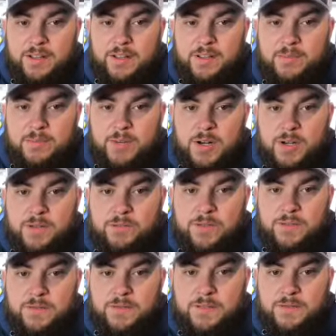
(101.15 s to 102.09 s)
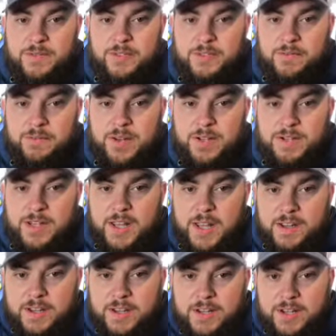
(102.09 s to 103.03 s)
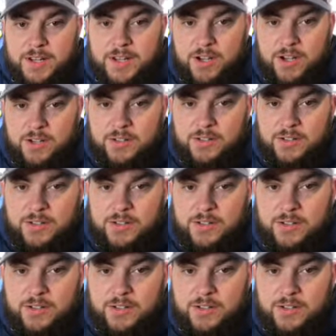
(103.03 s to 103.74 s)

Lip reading: Some barnwood for future project. Hey, there you go.